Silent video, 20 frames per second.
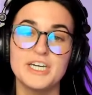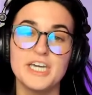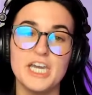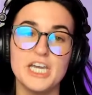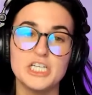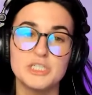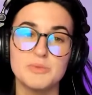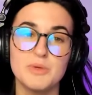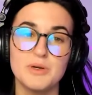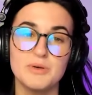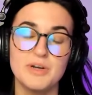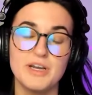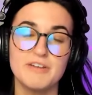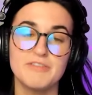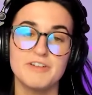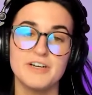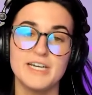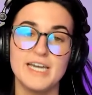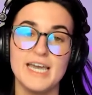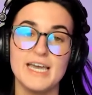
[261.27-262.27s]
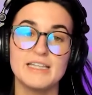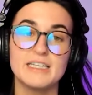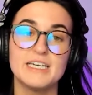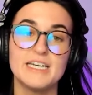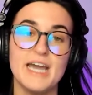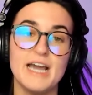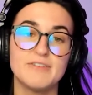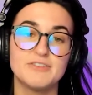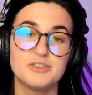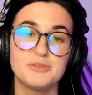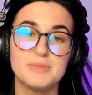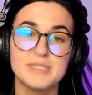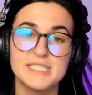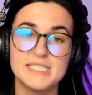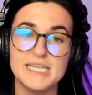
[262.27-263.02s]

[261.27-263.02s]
engagement ring for Caelynn after